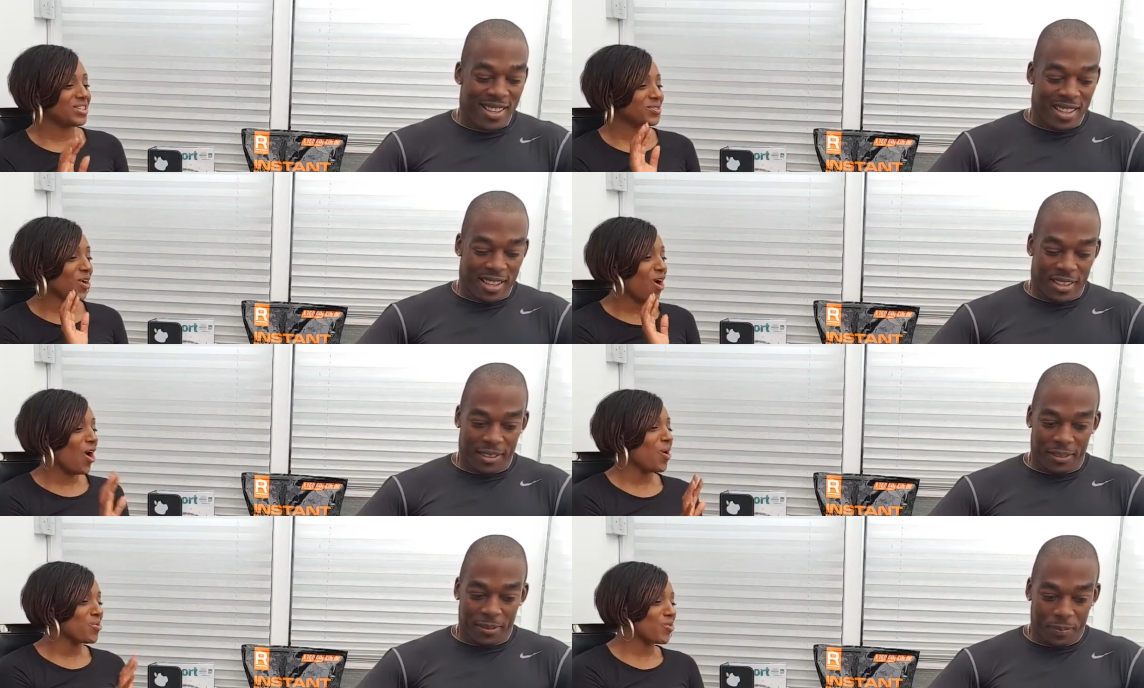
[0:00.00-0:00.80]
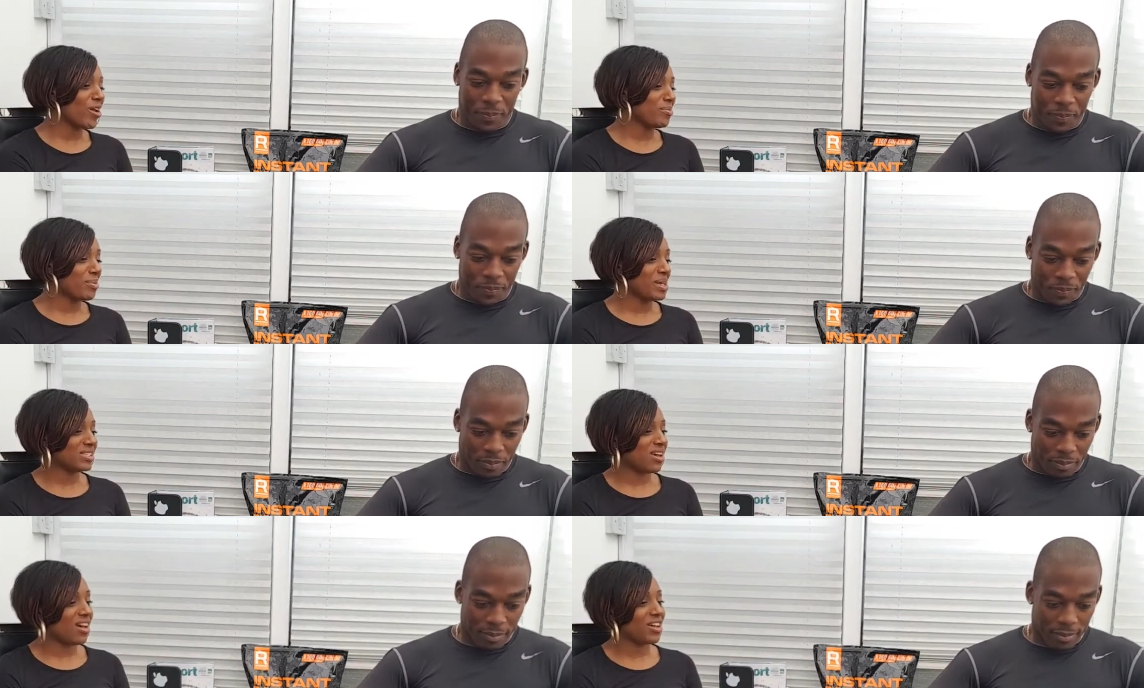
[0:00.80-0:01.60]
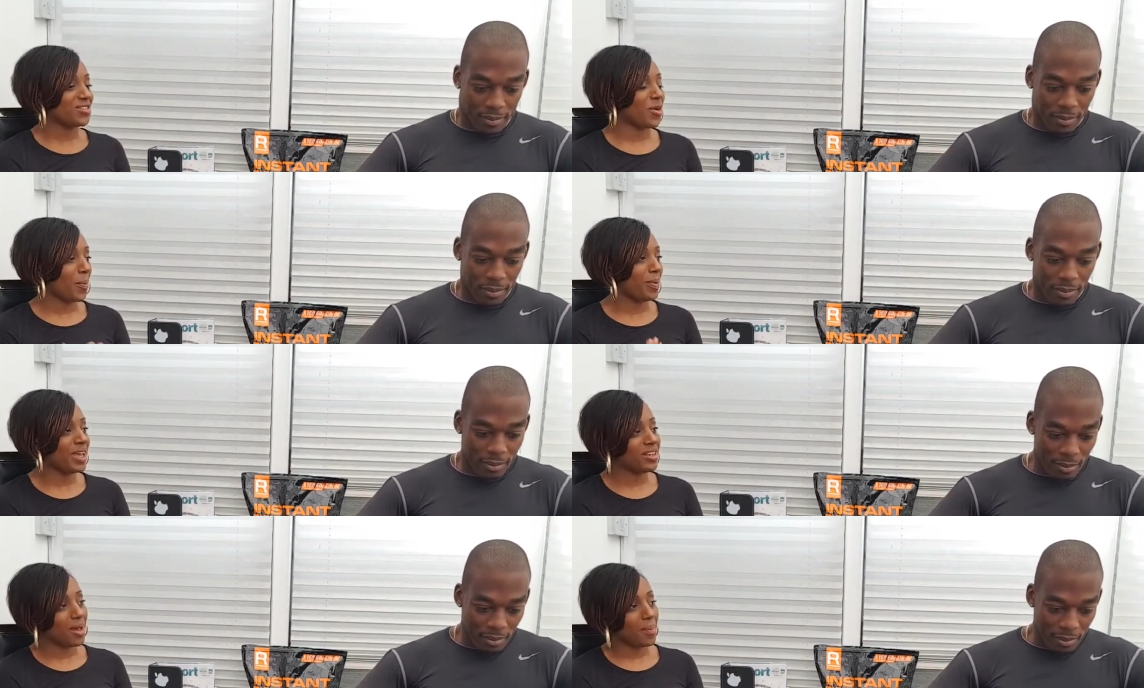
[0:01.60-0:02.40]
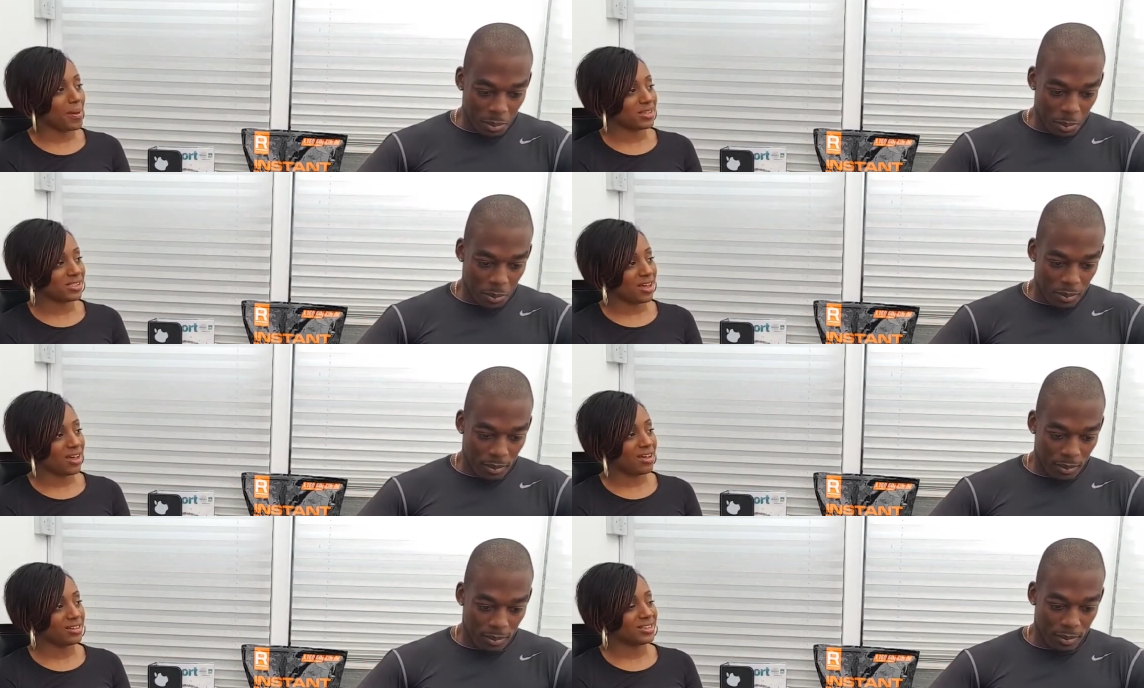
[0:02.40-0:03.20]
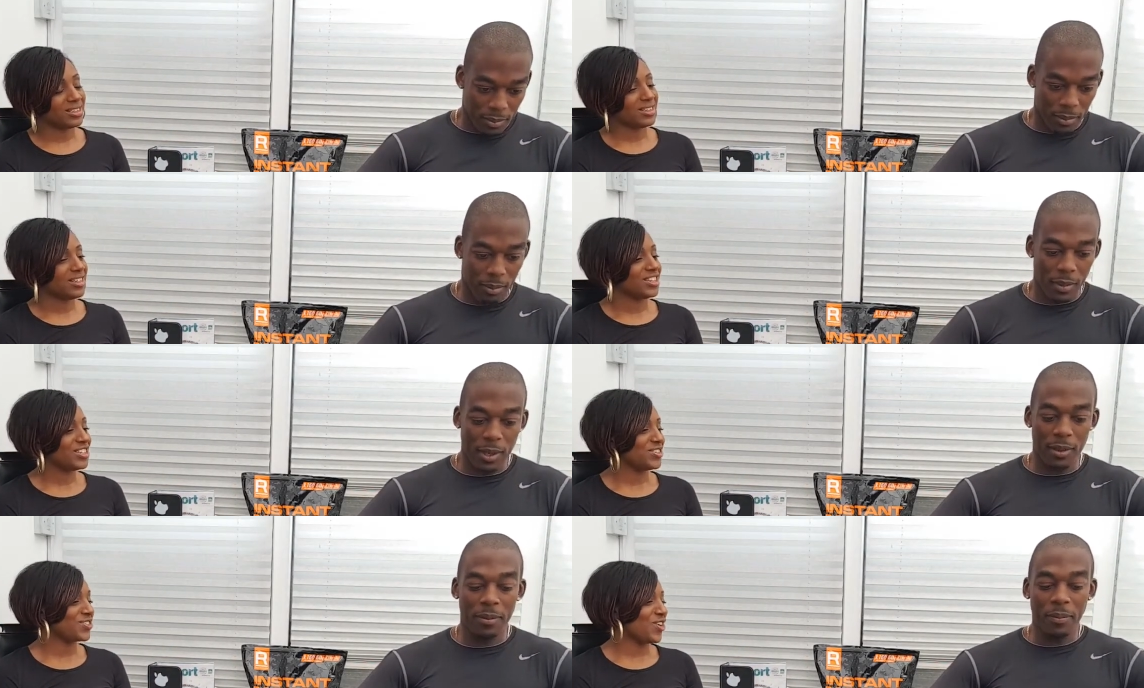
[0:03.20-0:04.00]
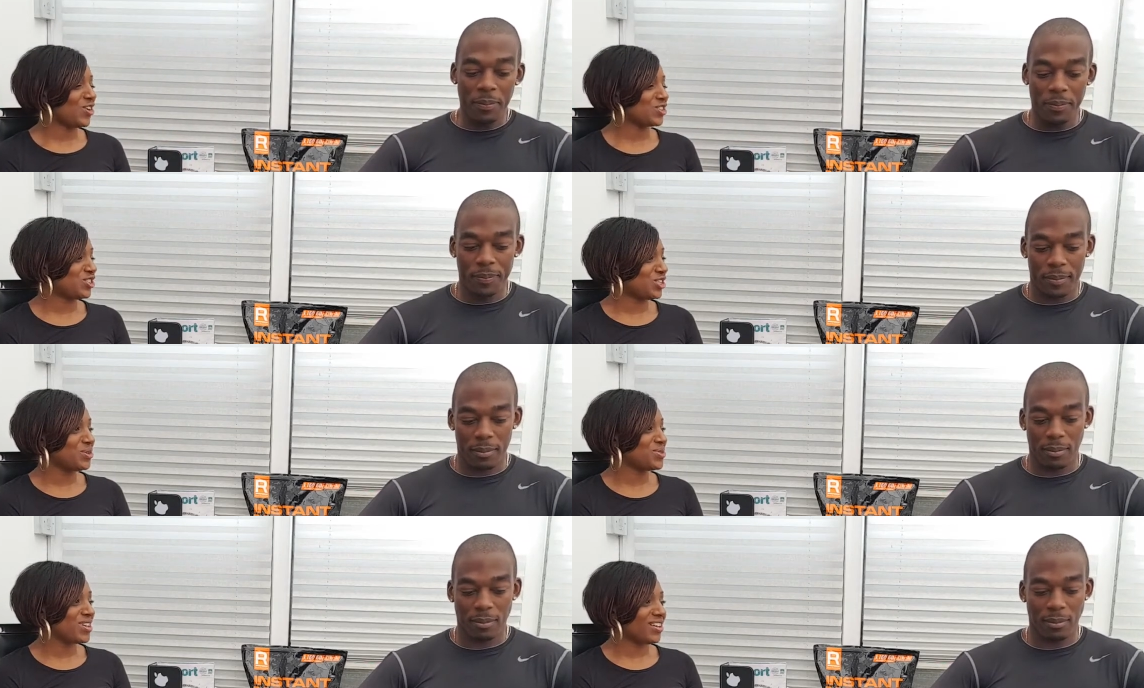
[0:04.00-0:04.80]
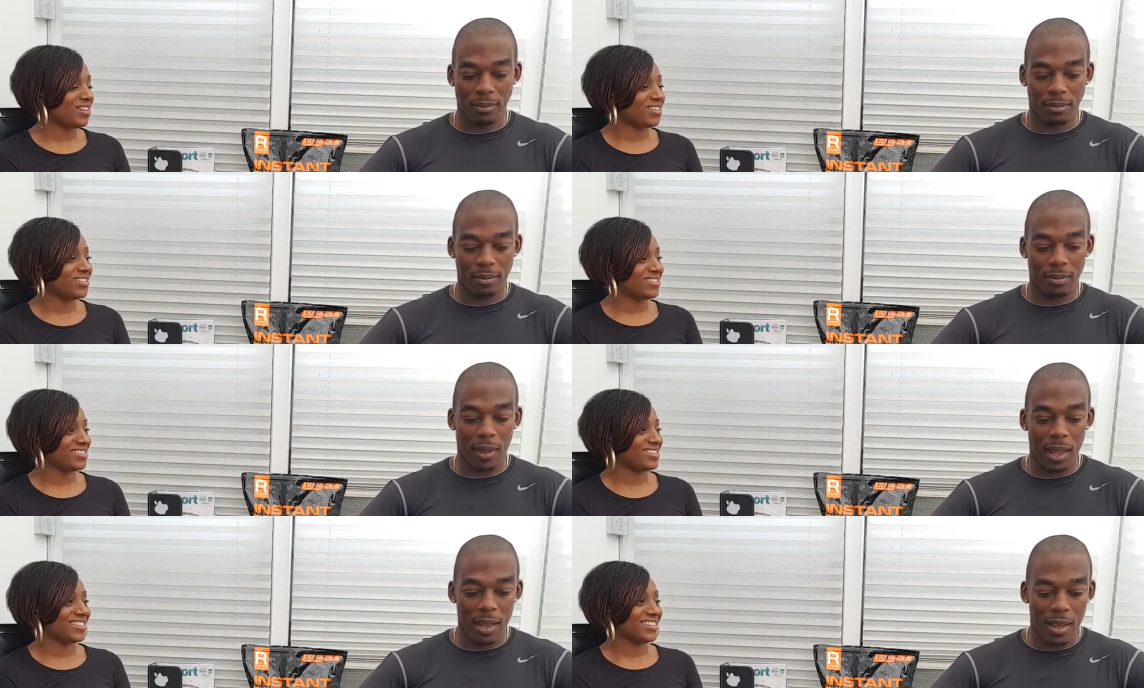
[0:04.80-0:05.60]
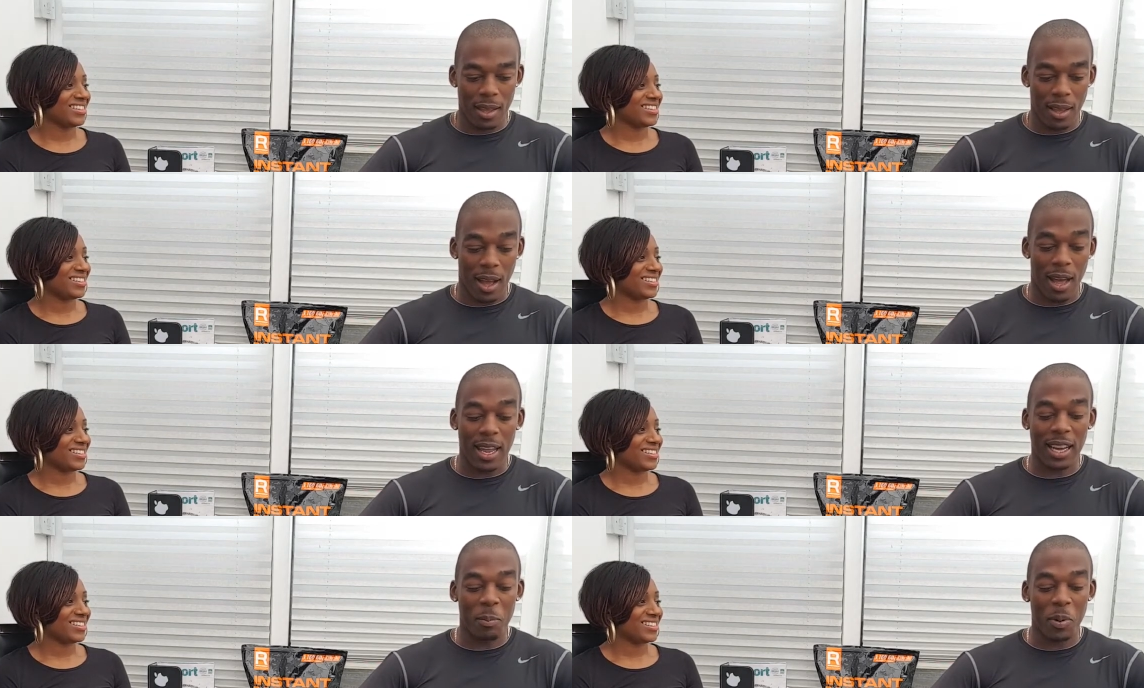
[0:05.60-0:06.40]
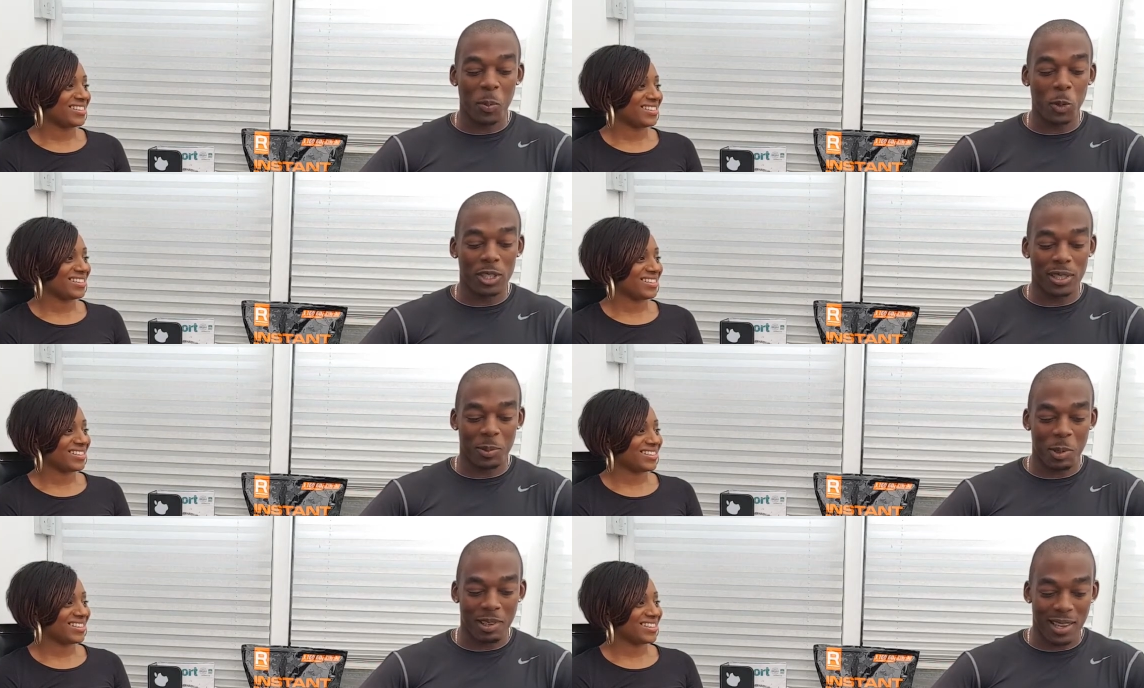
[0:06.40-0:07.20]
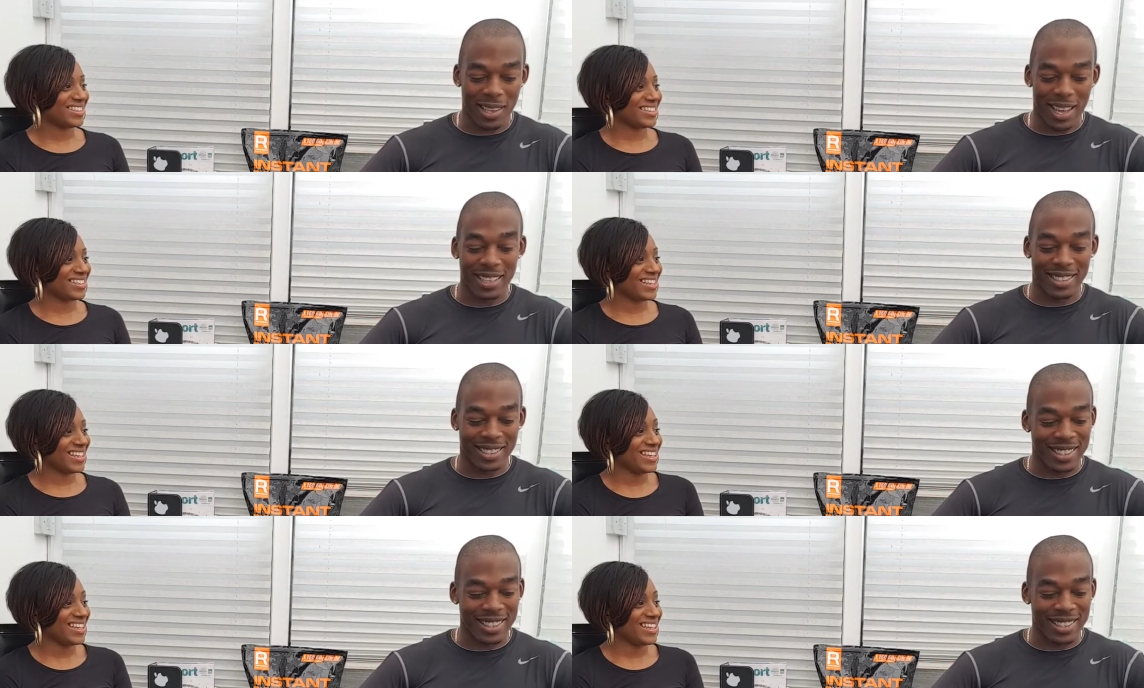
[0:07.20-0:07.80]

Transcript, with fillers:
Speaker 1: You've got a whole grain pita. You've got peanut butter. You've got tuna.
Speaker 2: I like how you put water as well, like, as a